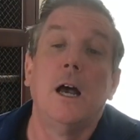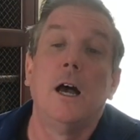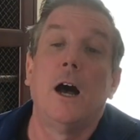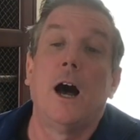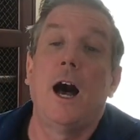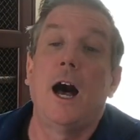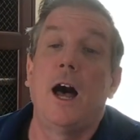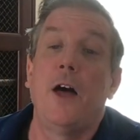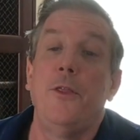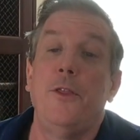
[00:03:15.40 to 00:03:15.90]

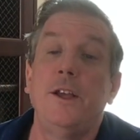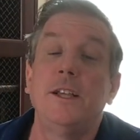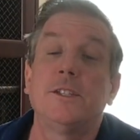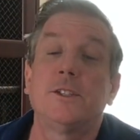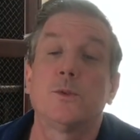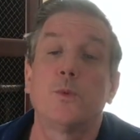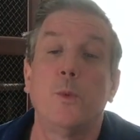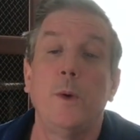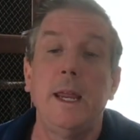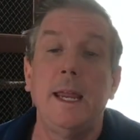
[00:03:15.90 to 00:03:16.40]
Uh,
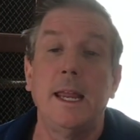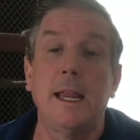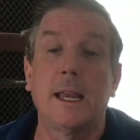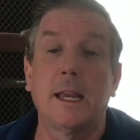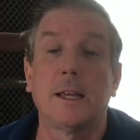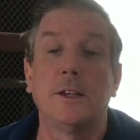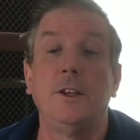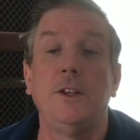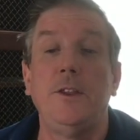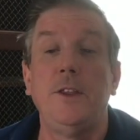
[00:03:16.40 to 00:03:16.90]
this week,
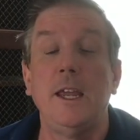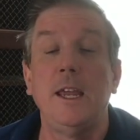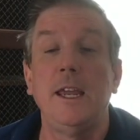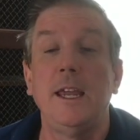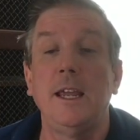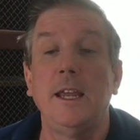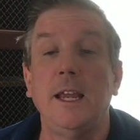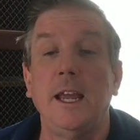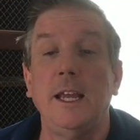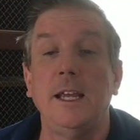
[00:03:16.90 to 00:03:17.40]

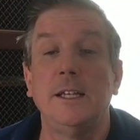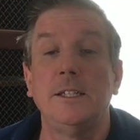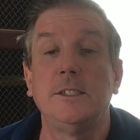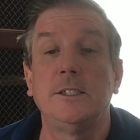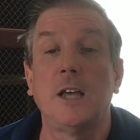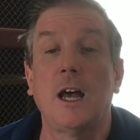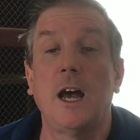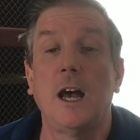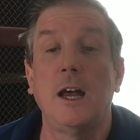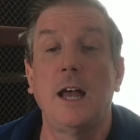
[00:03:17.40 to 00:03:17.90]
the is
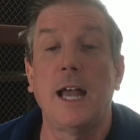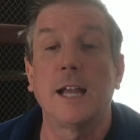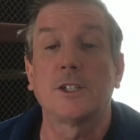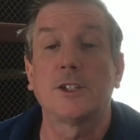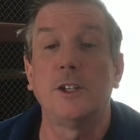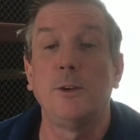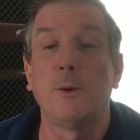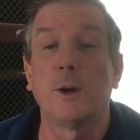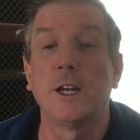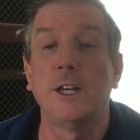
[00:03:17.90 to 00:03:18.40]
uh,
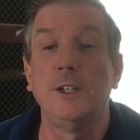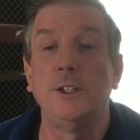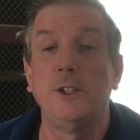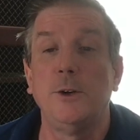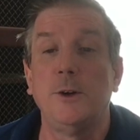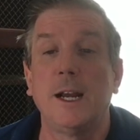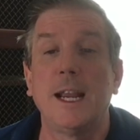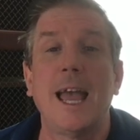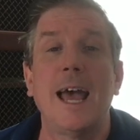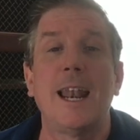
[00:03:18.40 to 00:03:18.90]
actually we're going to
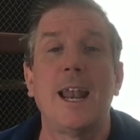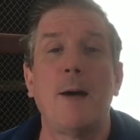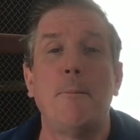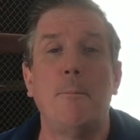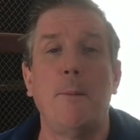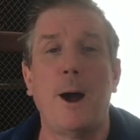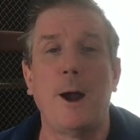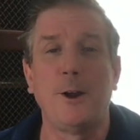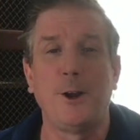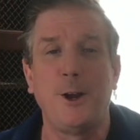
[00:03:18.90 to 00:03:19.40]
do again
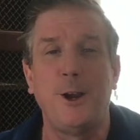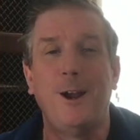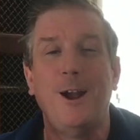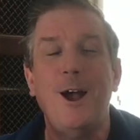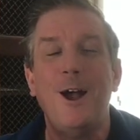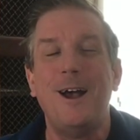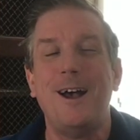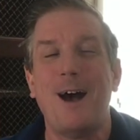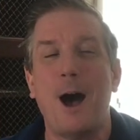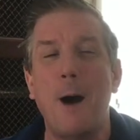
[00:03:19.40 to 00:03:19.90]
a, a,
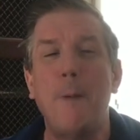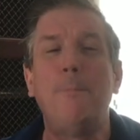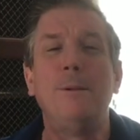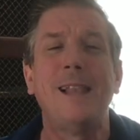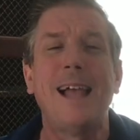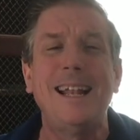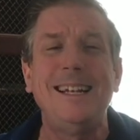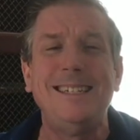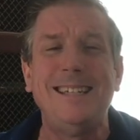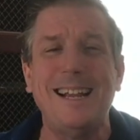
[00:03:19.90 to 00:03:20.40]
a
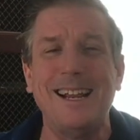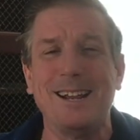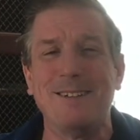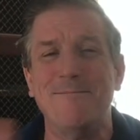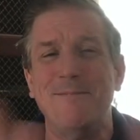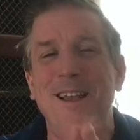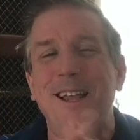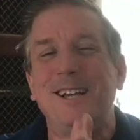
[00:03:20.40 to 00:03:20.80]
blending.